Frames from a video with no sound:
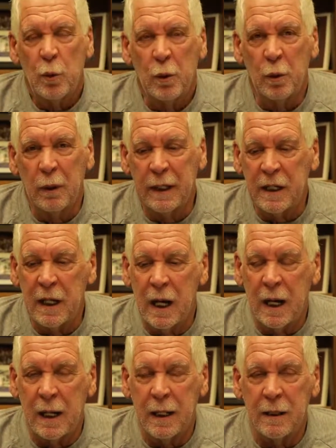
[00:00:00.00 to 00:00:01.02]
We really
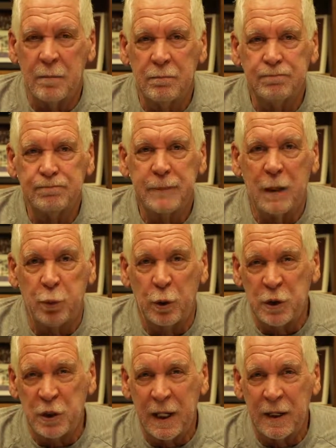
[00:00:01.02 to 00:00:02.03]
uh,
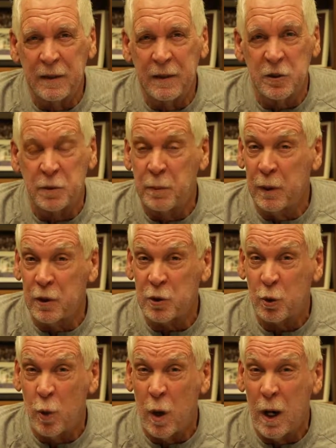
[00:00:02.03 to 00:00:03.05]
appreciate the Spirit
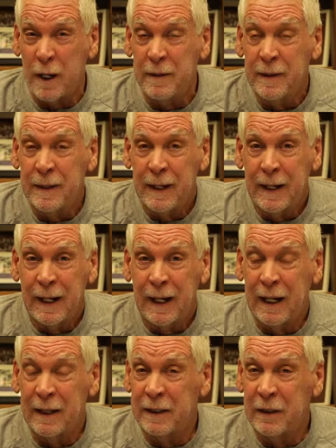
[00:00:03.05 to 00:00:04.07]
Squad
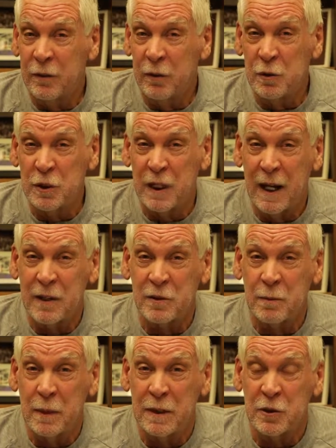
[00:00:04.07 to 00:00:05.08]
and the
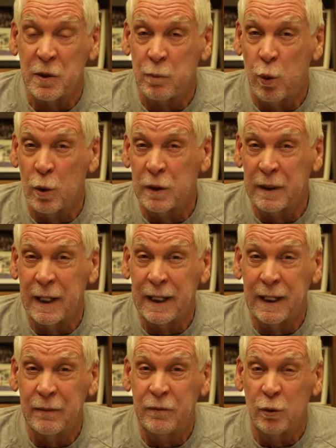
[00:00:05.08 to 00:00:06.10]
enthusiasm and support that they
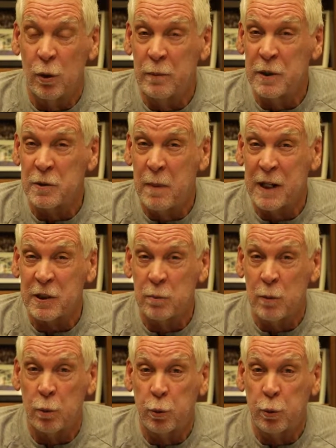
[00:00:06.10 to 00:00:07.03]
give to our men's basketball